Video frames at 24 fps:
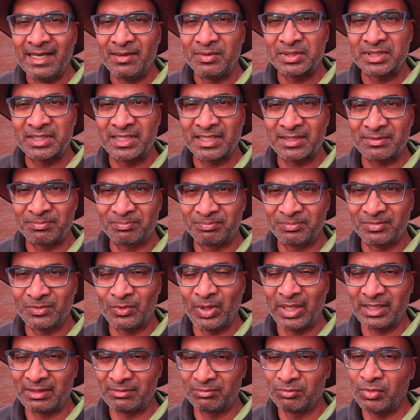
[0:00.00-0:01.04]
was just
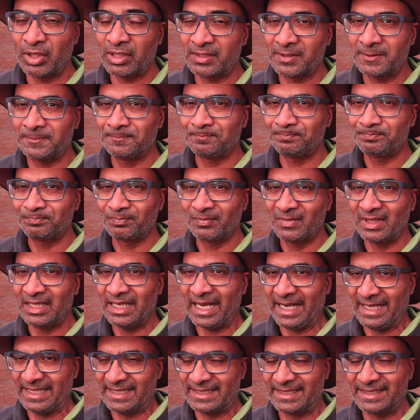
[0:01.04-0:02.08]
quite not
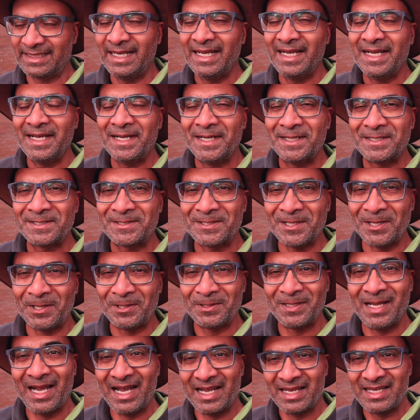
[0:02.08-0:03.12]
nice. So
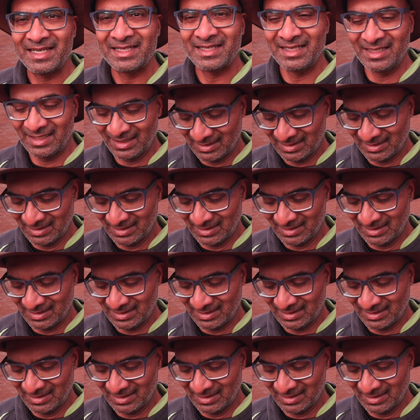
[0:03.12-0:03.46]
yeah, here's a